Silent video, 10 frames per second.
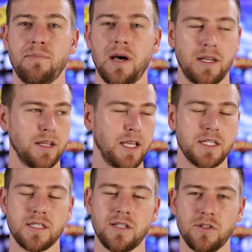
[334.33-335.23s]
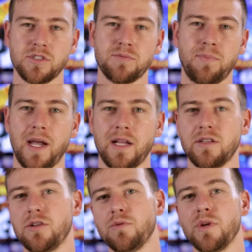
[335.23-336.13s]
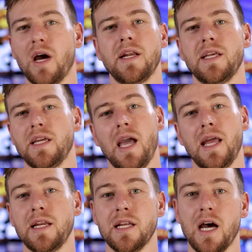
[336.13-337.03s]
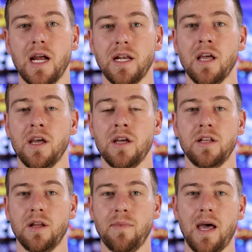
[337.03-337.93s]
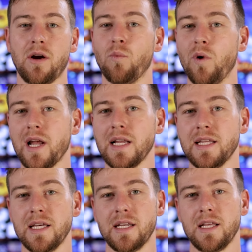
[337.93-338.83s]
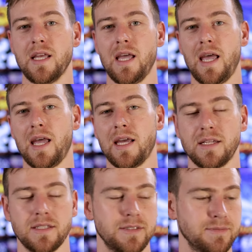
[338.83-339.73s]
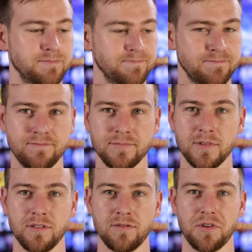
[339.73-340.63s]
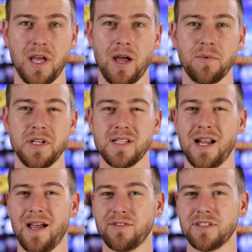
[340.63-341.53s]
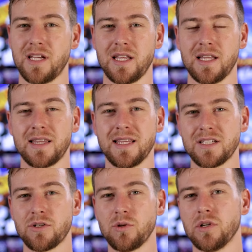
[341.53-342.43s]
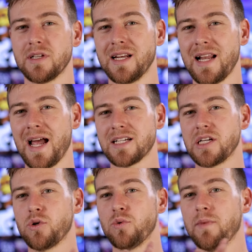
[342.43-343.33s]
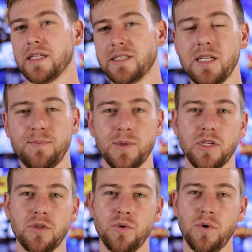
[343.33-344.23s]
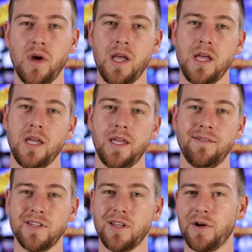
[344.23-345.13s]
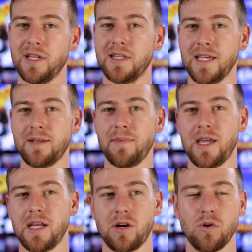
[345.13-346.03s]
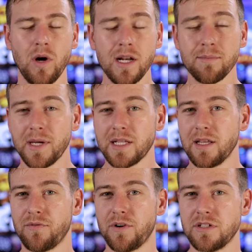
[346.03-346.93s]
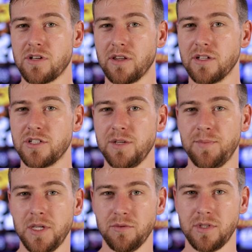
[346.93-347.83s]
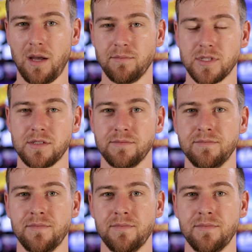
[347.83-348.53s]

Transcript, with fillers: but it still spiked to 90, 89, no matter what I did. And for that reason, I have to say that this cooler didn't actually cool my CPU, even though it did make quite a big difference on the GPU temps.